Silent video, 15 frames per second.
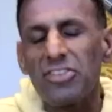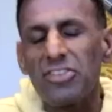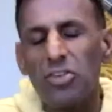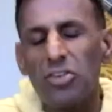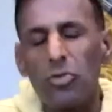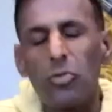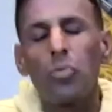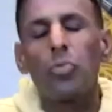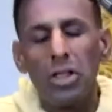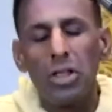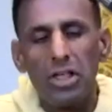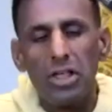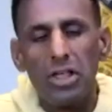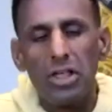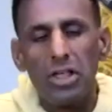really key
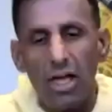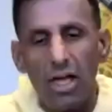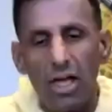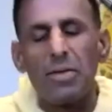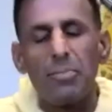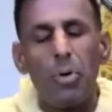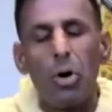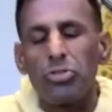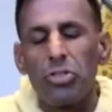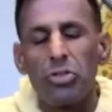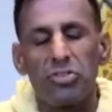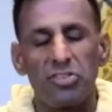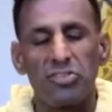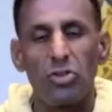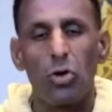in this. I think both of
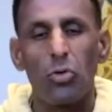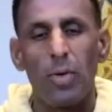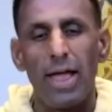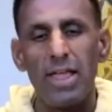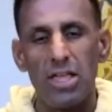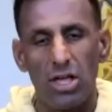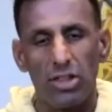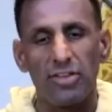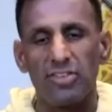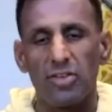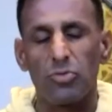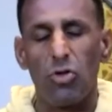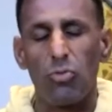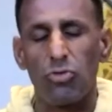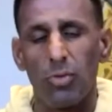those are so right. You the
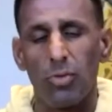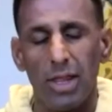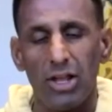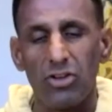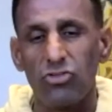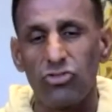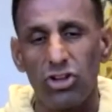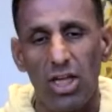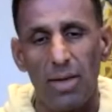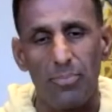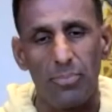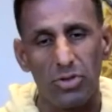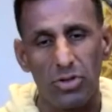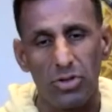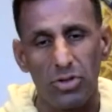subscription relationship,
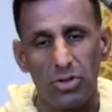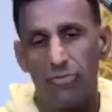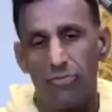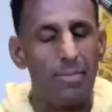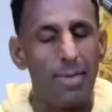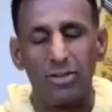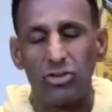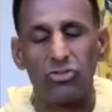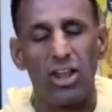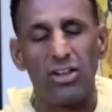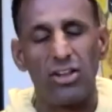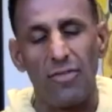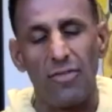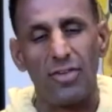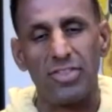you know, fundamentally change
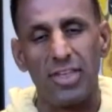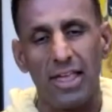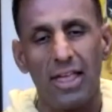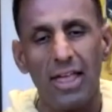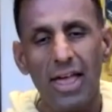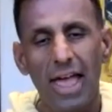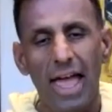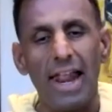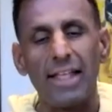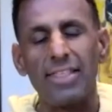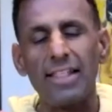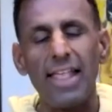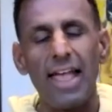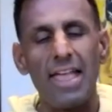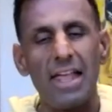everything. And I
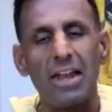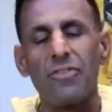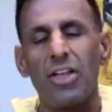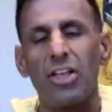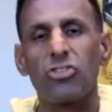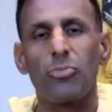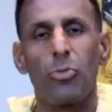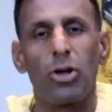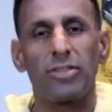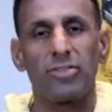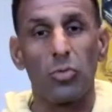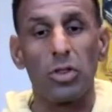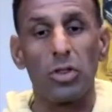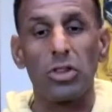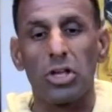think that innovation point's a
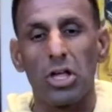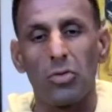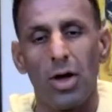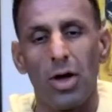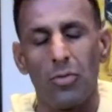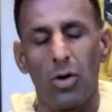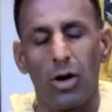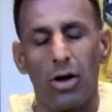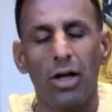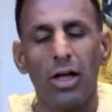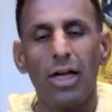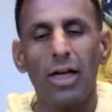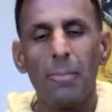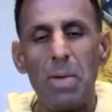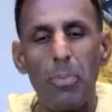really good one where
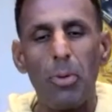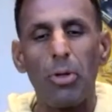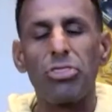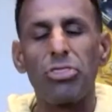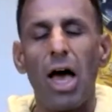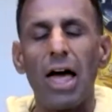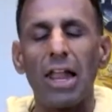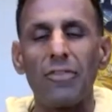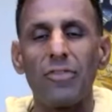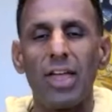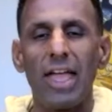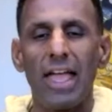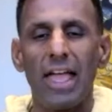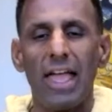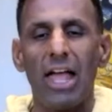people thought of
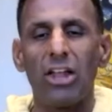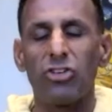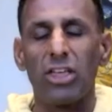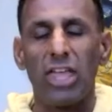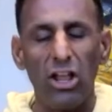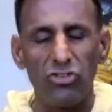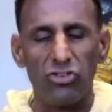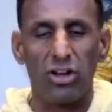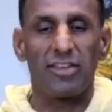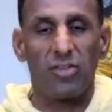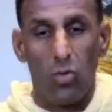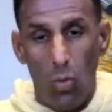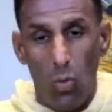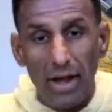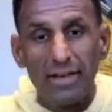education as a
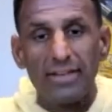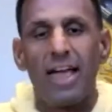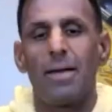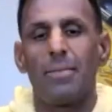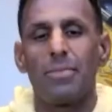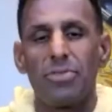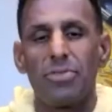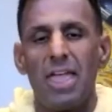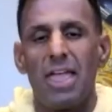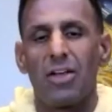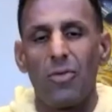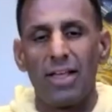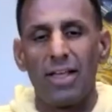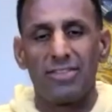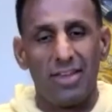one-time thing,
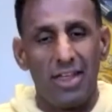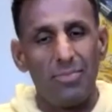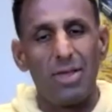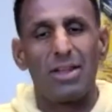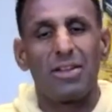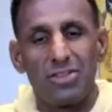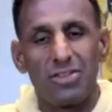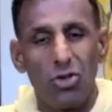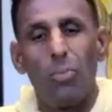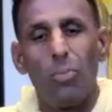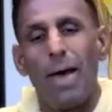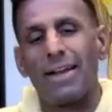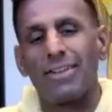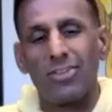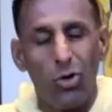right? It's I mean, go
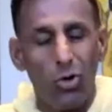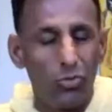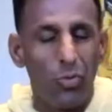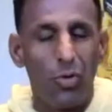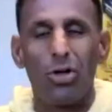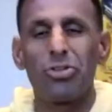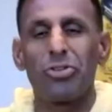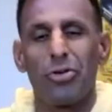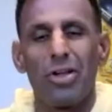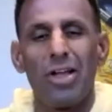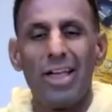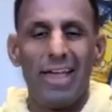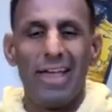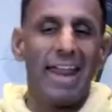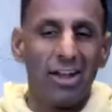back to the old world. You're
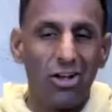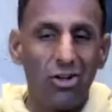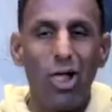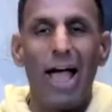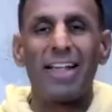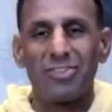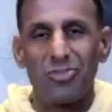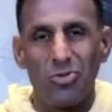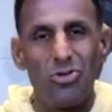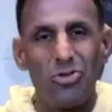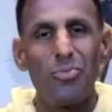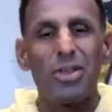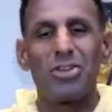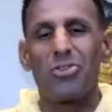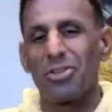in a
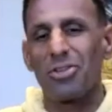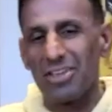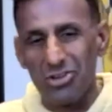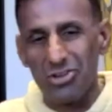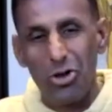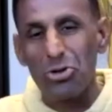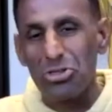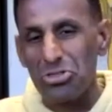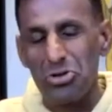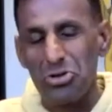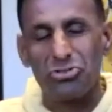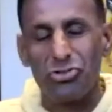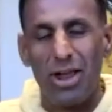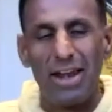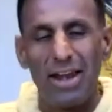classroom and you're you go through your
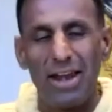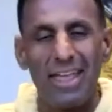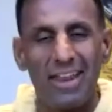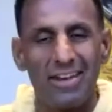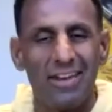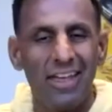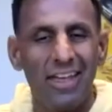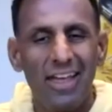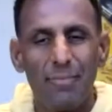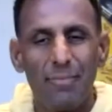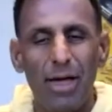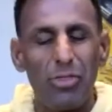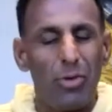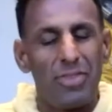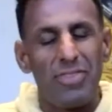training. And
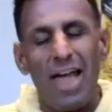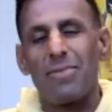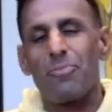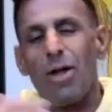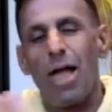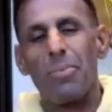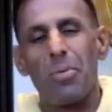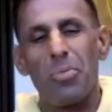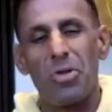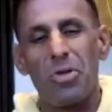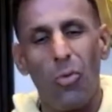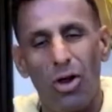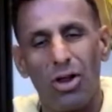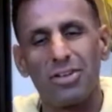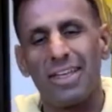by the way, that probably
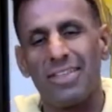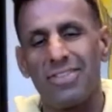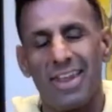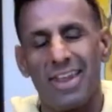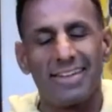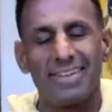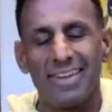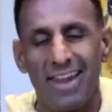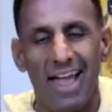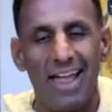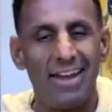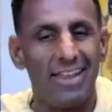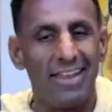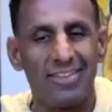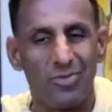worked in the
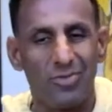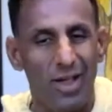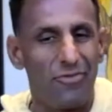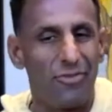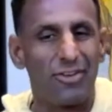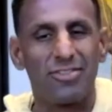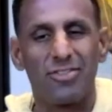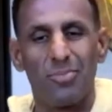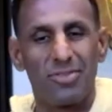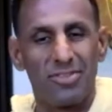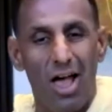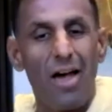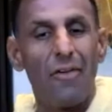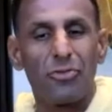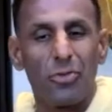1990s, right? For some mm-hmm.
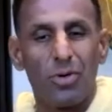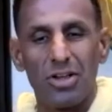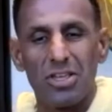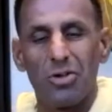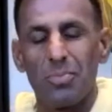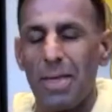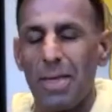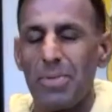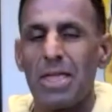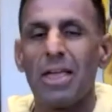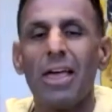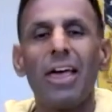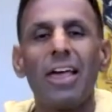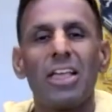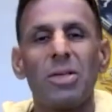software, you know, maybe
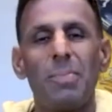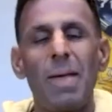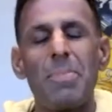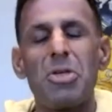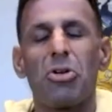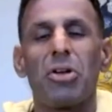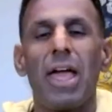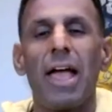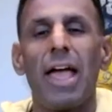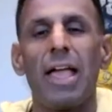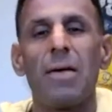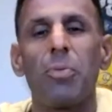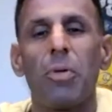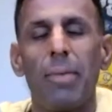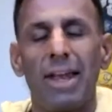you maybe you're
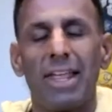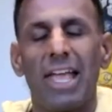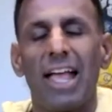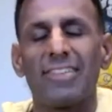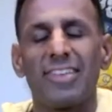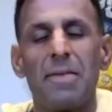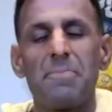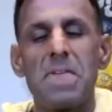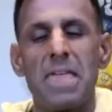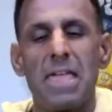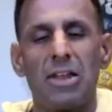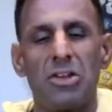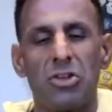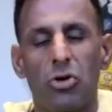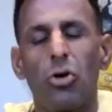implementing SAP
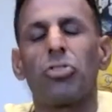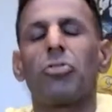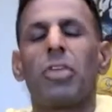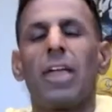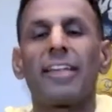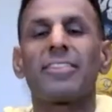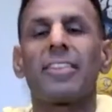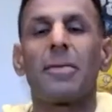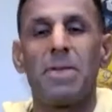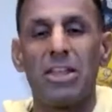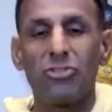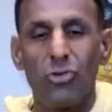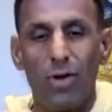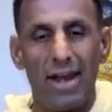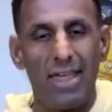and you go through the SAP
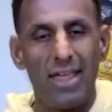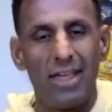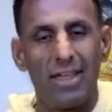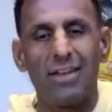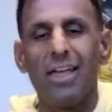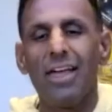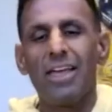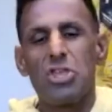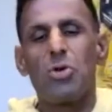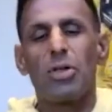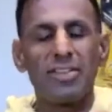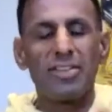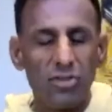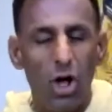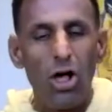training and you
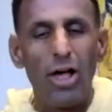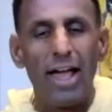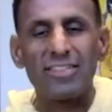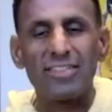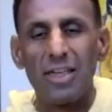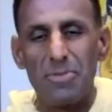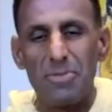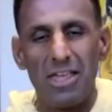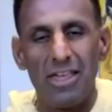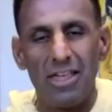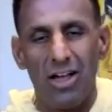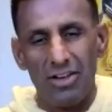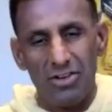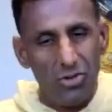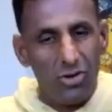install SAP
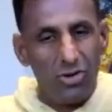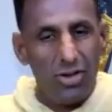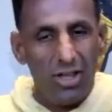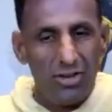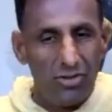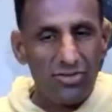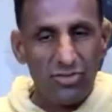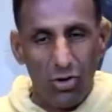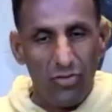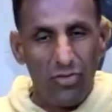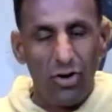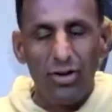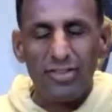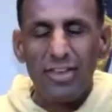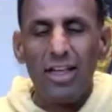on your in your
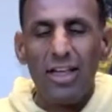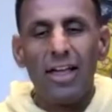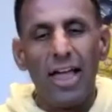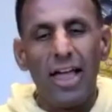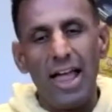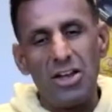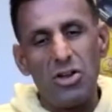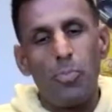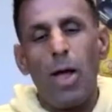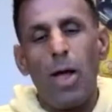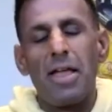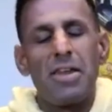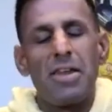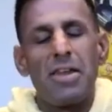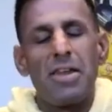servers. And you're
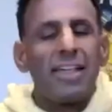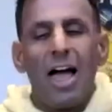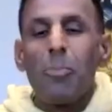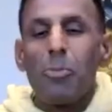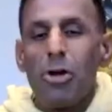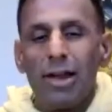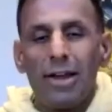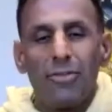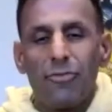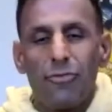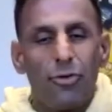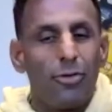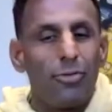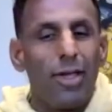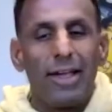probably not going to upgrade it
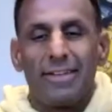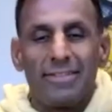for like